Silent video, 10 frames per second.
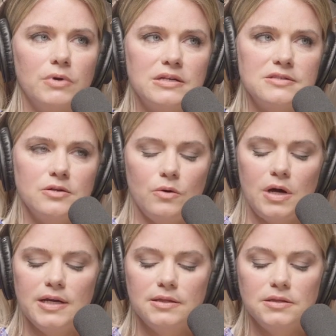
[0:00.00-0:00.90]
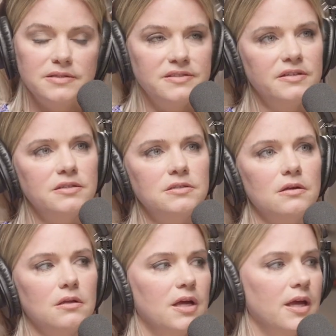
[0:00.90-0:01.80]
right? So I listen
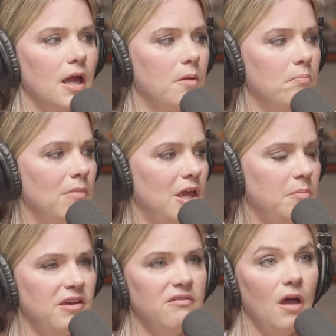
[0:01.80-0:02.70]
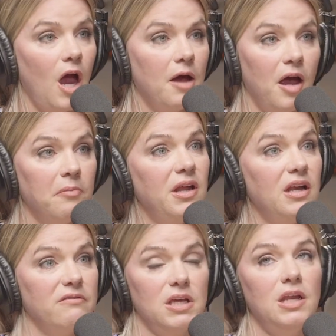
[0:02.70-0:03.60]
to like maybe, I'm
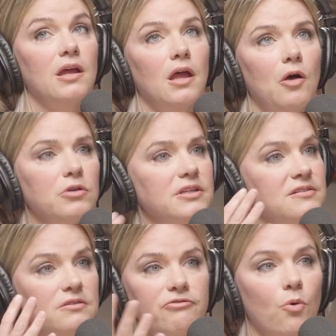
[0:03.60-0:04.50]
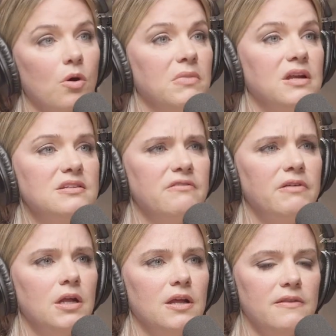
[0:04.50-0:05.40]
not even kidding. I'll listen to 4 minutes of
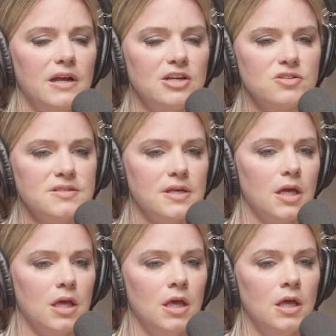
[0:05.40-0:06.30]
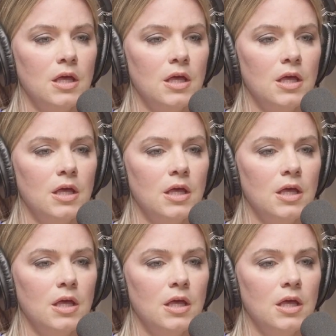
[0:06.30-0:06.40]
it and then I just like